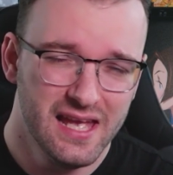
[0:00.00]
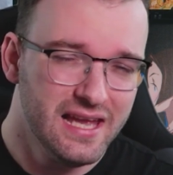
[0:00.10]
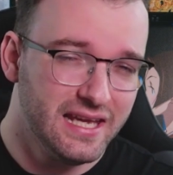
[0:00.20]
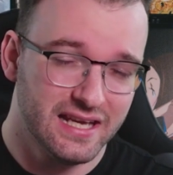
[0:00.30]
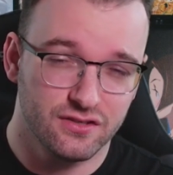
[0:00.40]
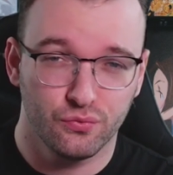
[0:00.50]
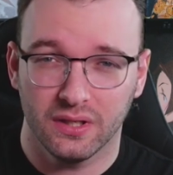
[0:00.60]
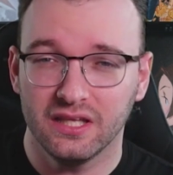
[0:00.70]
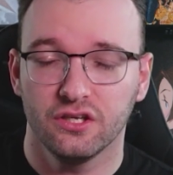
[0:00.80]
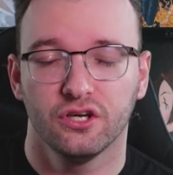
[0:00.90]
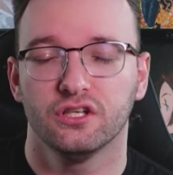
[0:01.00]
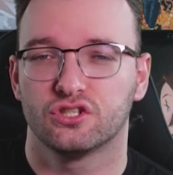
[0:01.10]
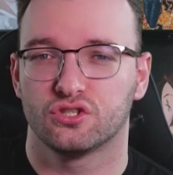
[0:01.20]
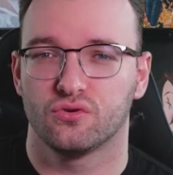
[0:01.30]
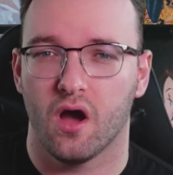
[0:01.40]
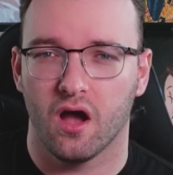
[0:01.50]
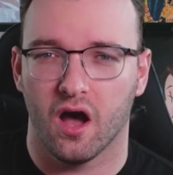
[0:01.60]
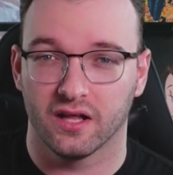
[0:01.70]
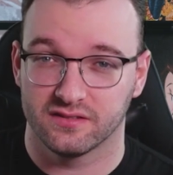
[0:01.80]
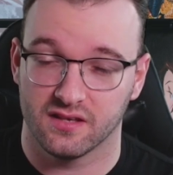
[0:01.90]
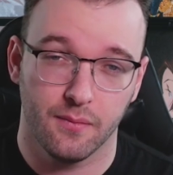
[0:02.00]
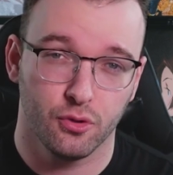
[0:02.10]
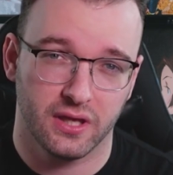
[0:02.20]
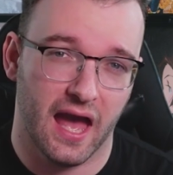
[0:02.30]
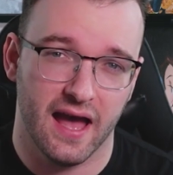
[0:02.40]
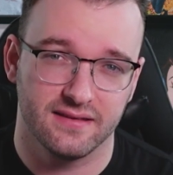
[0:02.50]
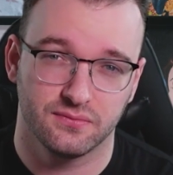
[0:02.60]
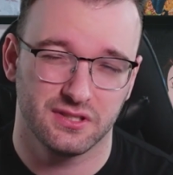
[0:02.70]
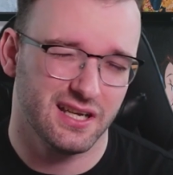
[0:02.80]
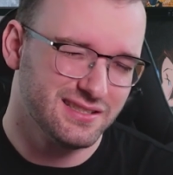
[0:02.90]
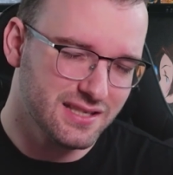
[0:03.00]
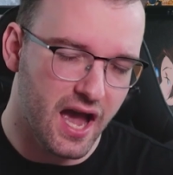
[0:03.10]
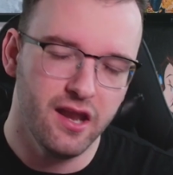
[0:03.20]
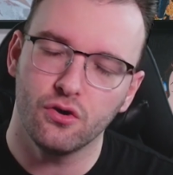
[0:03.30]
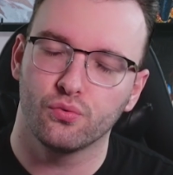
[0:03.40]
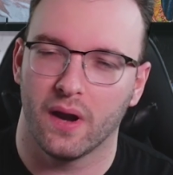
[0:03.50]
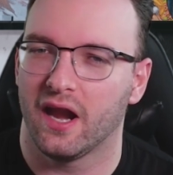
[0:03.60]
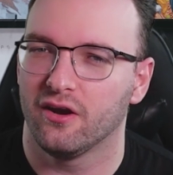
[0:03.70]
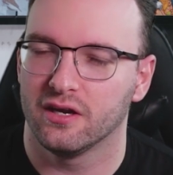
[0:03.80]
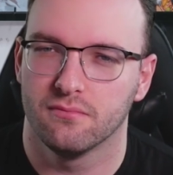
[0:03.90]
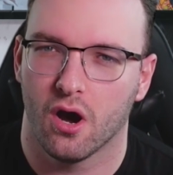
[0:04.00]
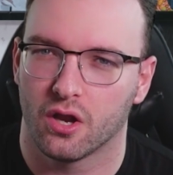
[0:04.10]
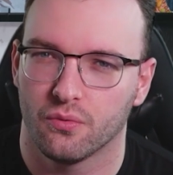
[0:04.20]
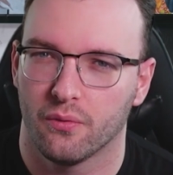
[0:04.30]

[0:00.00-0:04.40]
It has a really good, strong ensemble cast, which is kind of rare in manhwa.